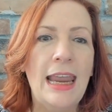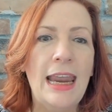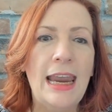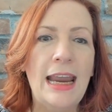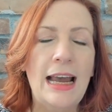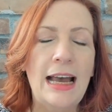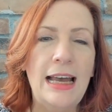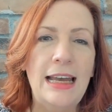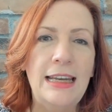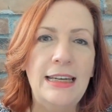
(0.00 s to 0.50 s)

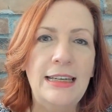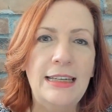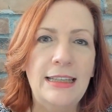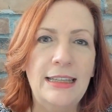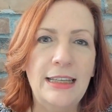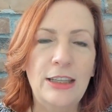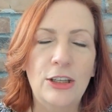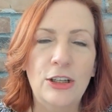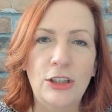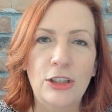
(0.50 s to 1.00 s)
And
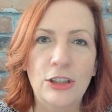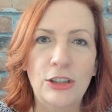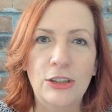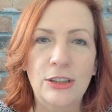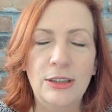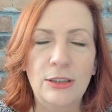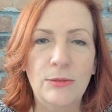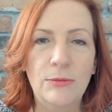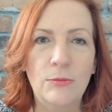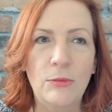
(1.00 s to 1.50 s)
then
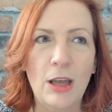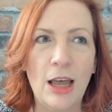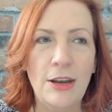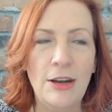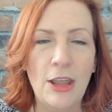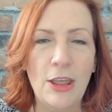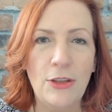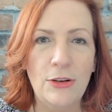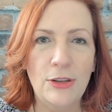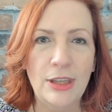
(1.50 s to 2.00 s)
there's
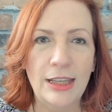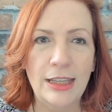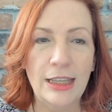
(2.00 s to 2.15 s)
another thing